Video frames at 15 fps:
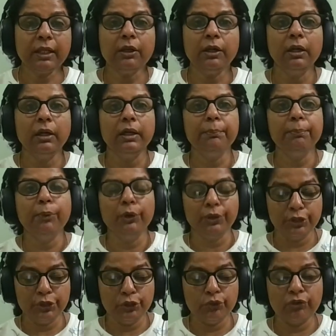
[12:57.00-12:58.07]
uh,
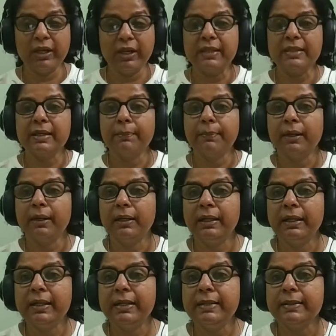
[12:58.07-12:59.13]
important to raise up
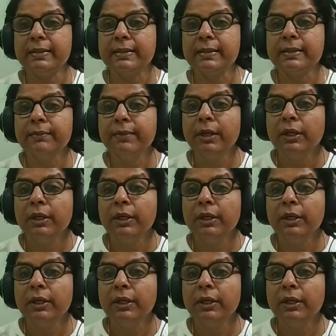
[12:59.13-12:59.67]
leaders.